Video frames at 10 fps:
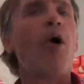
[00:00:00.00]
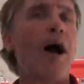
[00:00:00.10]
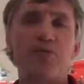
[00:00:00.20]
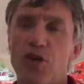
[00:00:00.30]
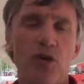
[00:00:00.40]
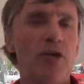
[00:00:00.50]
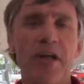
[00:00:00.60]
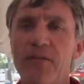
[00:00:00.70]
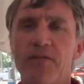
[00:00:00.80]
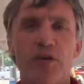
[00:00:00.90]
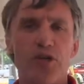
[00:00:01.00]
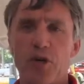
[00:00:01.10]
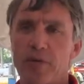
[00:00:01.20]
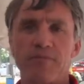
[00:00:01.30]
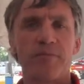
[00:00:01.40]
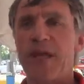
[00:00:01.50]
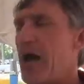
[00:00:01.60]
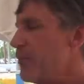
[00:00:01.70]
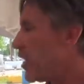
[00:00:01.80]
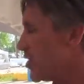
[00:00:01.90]
Oh, absolutely, for sure.
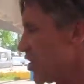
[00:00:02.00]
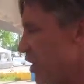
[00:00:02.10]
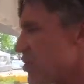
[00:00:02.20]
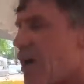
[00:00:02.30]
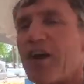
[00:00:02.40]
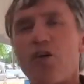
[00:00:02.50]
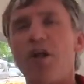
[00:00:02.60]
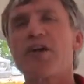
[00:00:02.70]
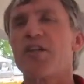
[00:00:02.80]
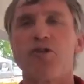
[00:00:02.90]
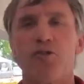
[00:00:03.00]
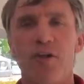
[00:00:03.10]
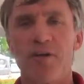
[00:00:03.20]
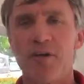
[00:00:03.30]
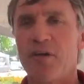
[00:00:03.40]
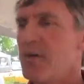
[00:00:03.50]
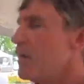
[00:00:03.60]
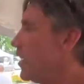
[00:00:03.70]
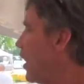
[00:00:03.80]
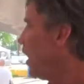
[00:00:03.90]
Yeah, because it is hydraulically driven.
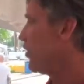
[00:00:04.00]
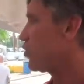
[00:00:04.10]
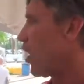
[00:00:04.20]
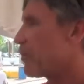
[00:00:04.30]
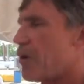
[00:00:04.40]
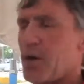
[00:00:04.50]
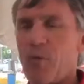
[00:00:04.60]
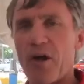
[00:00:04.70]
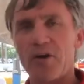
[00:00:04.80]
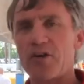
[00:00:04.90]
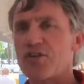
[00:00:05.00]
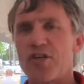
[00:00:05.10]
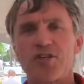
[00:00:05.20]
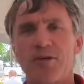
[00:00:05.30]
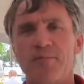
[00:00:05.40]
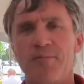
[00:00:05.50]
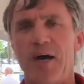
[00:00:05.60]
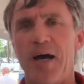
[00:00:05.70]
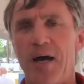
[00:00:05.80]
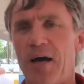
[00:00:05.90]
Uh, the TopCon monitor system
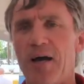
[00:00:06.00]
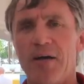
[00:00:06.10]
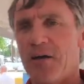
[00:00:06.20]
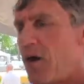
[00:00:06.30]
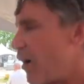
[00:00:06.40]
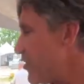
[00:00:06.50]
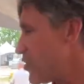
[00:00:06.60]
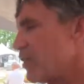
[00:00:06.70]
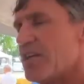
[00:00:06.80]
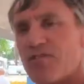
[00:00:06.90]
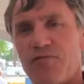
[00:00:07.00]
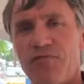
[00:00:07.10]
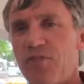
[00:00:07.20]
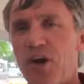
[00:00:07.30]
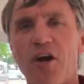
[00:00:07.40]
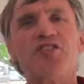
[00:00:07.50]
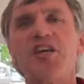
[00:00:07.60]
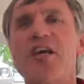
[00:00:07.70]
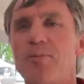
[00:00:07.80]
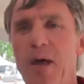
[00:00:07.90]
uh, obviously is
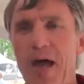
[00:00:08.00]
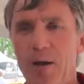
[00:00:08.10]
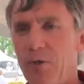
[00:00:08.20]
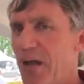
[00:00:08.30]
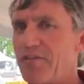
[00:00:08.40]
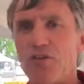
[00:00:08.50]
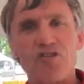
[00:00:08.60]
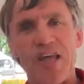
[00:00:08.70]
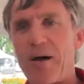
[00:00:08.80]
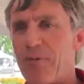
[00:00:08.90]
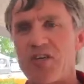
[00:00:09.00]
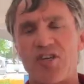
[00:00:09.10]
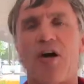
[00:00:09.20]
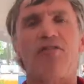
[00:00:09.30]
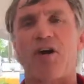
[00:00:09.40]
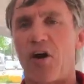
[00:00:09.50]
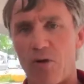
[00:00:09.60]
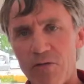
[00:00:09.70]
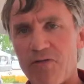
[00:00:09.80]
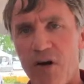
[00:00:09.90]
VRT compatible. I've used that myself on our
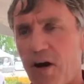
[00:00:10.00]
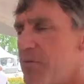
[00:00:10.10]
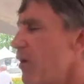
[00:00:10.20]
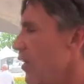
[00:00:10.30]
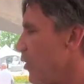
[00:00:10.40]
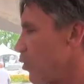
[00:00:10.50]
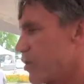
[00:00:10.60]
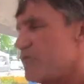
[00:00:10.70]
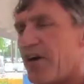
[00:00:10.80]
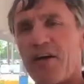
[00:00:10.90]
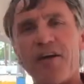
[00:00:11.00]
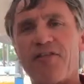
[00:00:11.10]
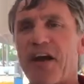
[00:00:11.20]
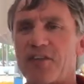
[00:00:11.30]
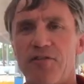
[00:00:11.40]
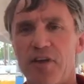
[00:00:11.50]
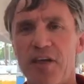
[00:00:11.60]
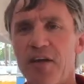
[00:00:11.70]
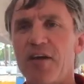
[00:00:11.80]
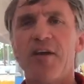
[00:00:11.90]
own farm. Works very
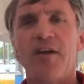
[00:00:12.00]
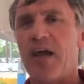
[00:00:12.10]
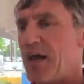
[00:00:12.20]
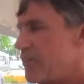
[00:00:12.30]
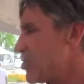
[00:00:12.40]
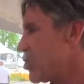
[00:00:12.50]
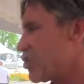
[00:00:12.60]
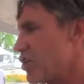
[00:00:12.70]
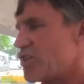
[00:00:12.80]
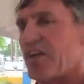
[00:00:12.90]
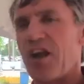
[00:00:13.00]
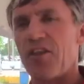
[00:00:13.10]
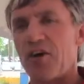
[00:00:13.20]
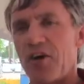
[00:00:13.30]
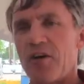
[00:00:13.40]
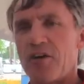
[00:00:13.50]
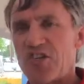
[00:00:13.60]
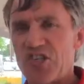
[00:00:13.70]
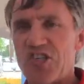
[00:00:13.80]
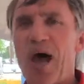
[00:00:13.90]
effectively and this is just another
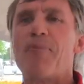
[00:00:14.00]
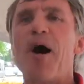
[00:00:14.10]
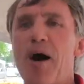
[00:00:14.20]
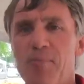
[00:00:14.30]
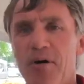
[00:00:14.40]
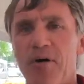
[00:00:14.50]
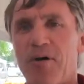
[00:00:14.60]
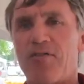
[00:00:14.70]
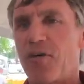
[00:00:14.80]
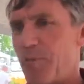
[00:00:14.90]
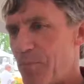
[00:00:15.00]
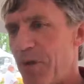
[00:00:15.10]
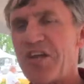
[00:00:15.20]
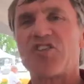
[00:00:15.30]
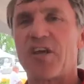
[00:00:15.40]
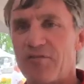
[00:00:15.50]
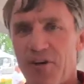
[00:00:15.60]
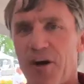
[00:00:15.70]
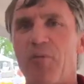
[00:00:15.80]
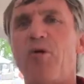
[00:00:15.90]
step up from a basic
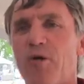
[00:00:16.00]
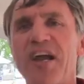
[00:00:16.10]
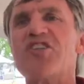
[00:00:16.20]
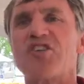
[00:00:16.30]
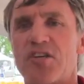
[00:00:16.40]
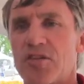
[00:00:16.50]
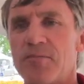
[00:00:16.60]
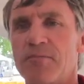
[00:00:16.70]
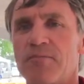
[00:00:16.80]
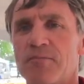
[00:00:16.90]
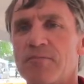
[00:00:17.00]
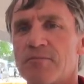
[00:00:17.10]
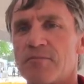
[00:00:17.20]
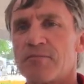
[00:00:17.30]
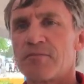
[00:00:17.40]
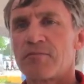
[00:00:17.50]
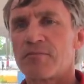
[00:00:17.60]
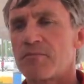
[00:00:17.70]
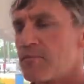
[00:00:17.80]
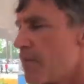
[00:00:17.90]
variable rate system.
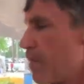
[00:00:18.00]
And, and,